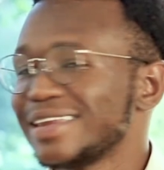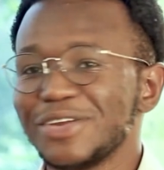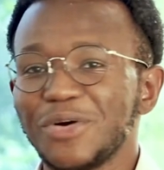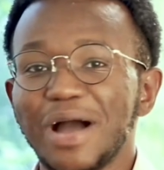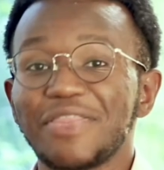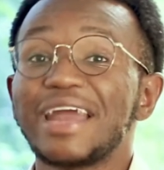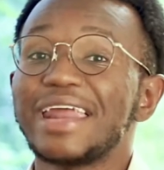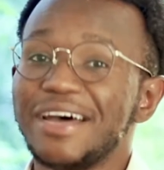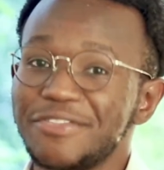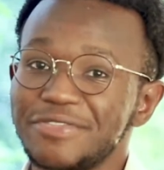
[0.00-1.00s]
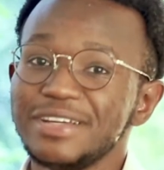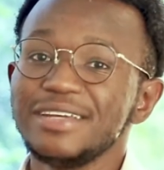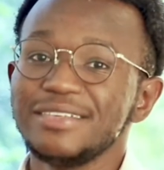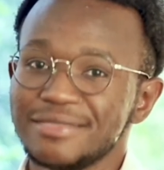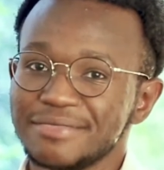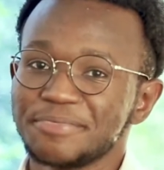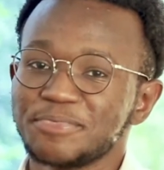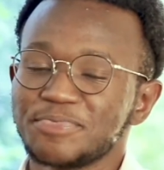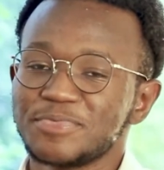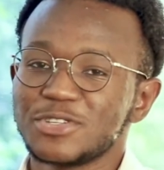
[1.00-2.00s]
And know that every
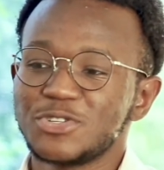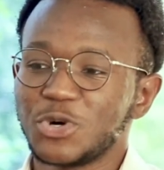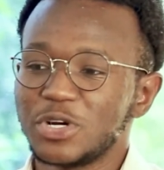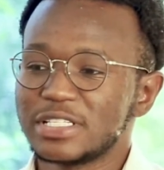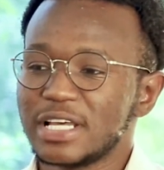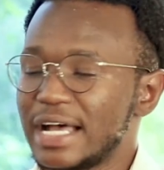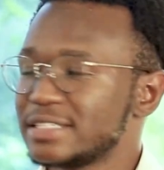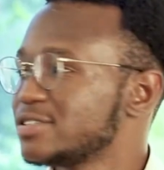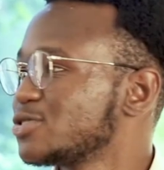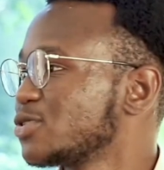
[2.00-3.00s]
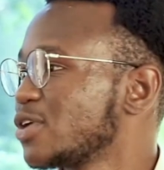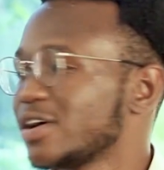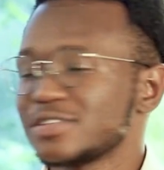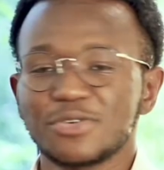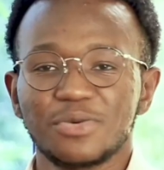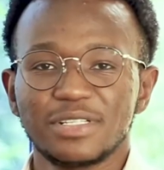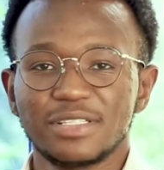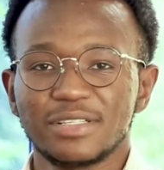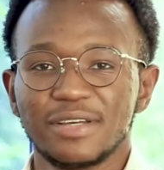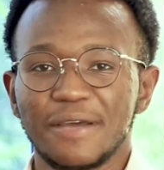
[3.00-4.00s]
choice has its own
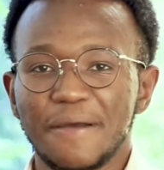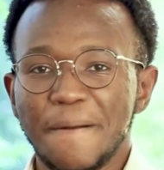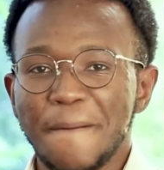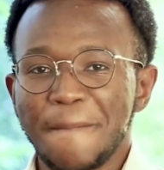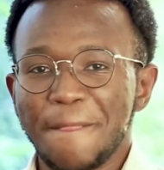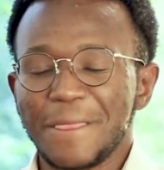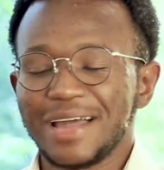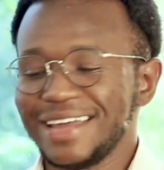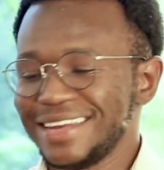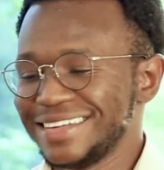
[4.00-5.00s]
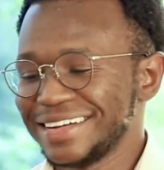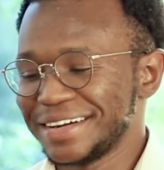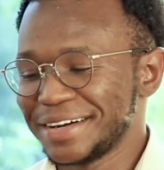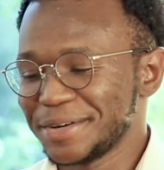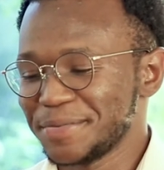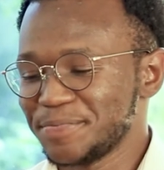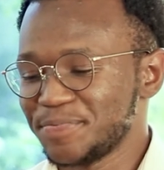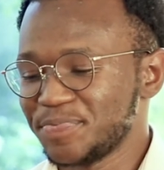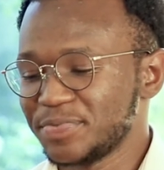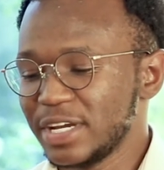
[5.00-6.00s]
consequence. And
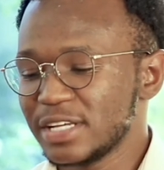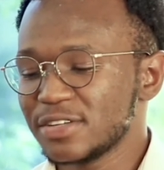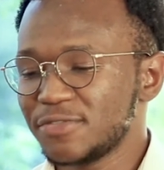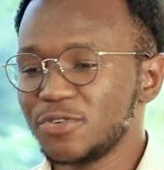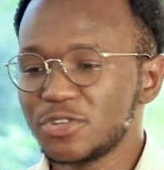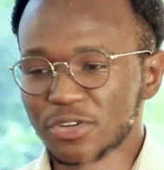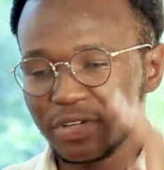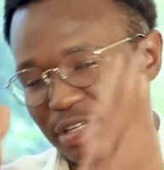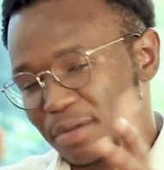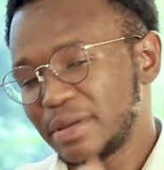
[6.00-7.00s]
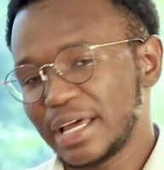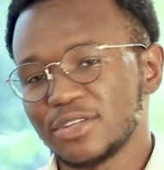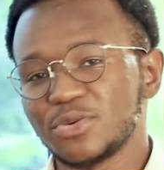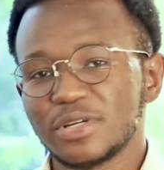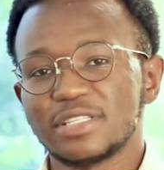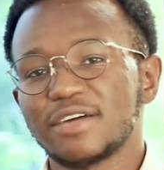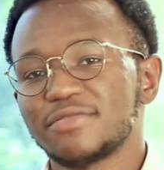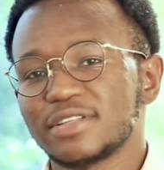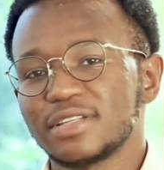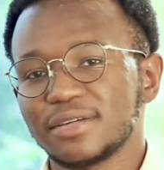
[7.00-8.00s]
there's a futuristic plan towards
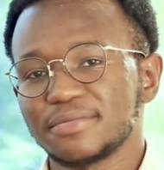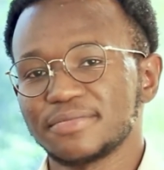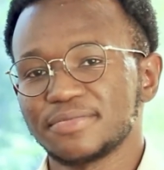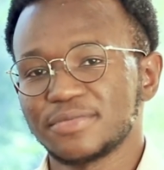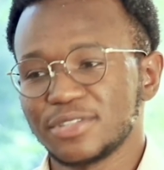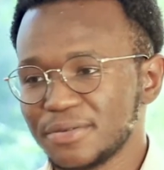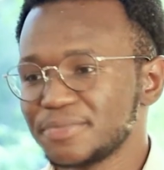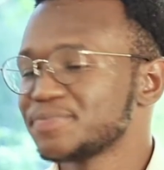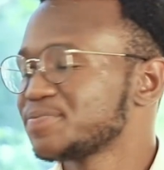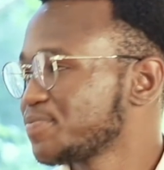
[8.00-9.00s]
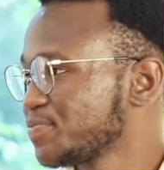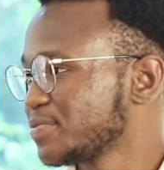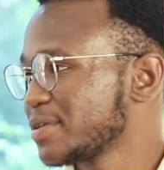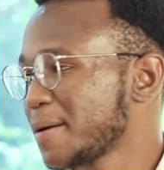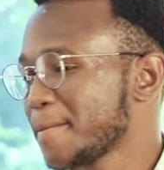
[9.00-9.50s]
everything. There's a futuristic yeah.